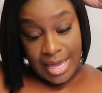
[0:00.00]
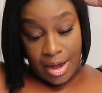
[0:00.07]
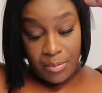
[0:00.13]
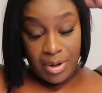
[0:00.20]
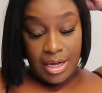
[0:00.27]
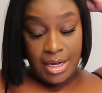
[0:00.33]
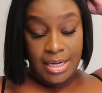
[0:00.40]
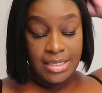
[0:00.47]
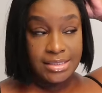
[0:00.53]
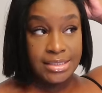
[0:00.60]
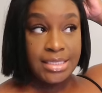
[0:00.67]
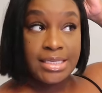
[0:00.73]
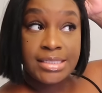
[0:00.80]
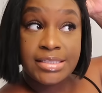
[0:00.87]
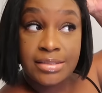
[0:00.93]
that one has
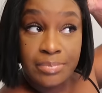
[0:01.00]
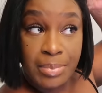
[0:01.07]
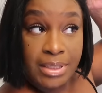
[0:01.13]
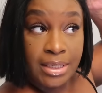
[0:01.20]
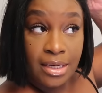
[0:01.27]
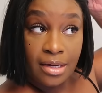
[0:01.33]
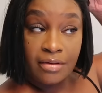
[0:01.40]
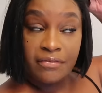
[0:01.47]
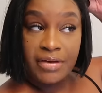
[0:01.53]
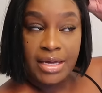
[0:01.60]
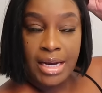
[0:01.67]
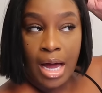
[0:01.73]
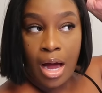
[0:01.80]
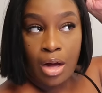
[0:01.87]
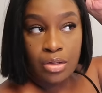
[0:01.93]
SPF
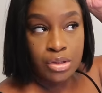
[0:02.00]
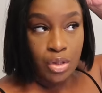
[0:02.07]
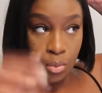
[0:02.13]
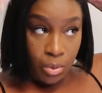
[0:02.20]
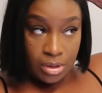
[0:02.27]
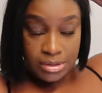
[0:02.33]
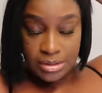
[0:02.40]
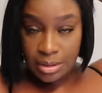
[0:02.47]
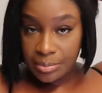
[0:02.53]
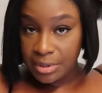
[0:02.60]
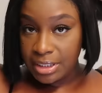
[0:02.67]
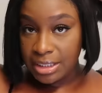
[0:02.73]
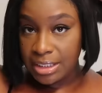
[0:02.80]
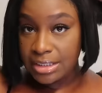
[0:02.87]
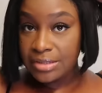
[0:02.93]
and I also want
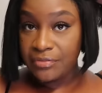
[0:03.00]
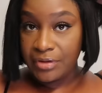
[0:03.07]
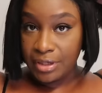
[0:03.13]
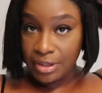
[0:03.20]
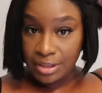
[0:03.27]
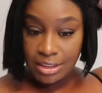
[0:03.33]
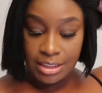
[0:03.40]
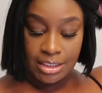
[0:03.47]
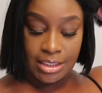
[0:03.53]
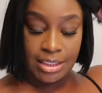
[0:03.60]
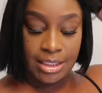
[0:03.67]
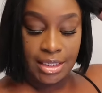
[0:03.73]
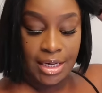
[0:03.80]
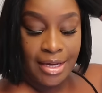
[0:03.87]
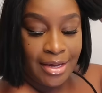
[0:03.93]
something that's very
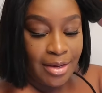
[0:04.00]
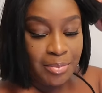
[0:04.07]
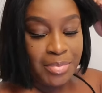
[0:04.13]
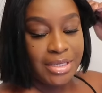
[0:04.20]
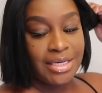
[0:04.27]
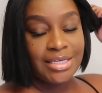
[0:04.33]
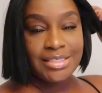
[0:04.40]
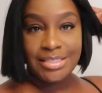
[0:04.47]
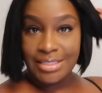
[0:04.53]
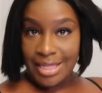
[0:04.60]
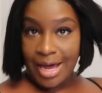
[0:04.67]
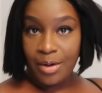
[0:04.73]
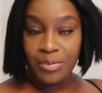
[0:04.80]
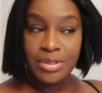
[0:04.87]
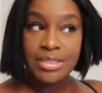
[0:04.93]
thin because
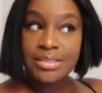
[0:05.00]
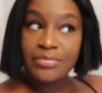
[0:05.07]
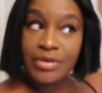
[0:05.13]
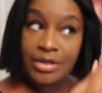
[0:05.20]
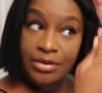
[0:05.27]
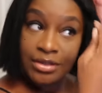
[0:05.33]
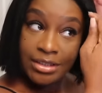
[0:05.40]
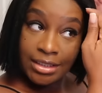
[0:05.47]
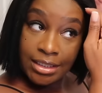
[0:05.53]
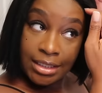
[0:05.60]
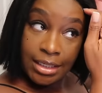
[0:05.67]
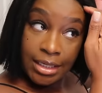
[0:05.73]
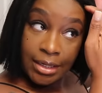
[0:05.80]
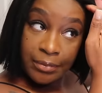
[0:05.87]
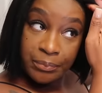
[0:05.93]
that one is very
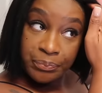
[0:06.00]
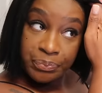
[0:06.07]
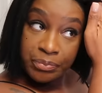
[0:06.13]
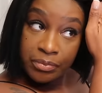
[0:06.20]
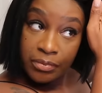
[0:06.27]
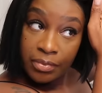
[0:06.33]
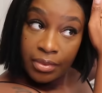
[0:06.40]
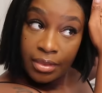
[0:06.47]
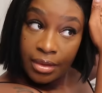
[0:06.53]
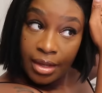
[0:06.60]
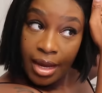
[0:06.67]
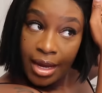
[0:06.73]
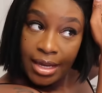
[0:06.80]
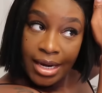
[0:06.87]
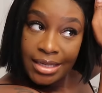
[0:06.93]
thin
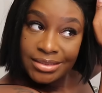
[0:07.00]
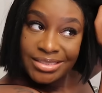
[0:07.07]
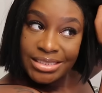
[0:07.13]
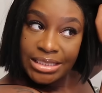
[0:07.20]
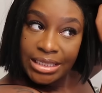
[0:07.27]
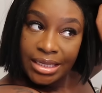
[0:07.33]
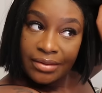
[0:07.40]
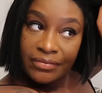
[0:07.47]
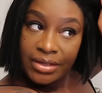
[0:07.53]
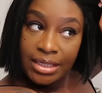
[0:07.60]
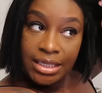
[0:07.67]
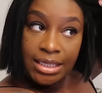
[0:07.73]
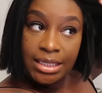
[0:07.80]
and I just love it.